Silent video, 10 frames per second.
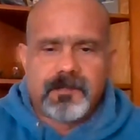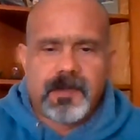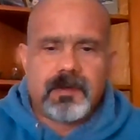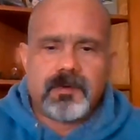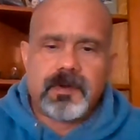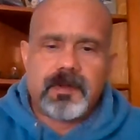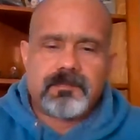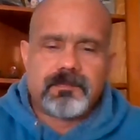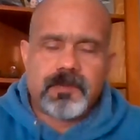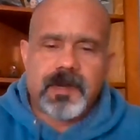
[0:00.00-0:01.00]

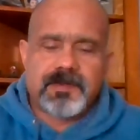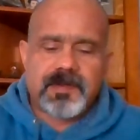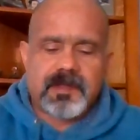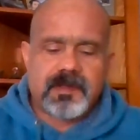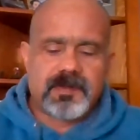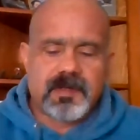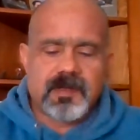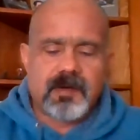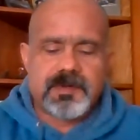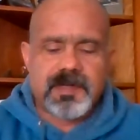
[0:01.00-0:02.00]
When I say these
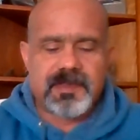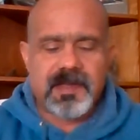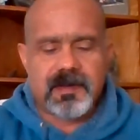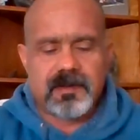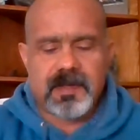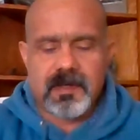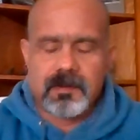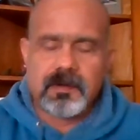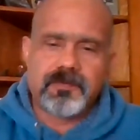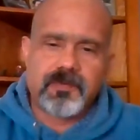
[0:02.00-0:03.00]
things, I always get that
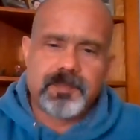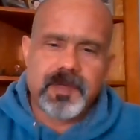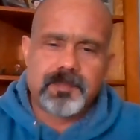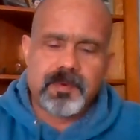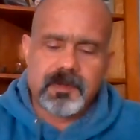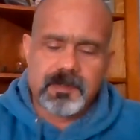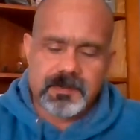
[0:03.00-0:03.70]
look from people,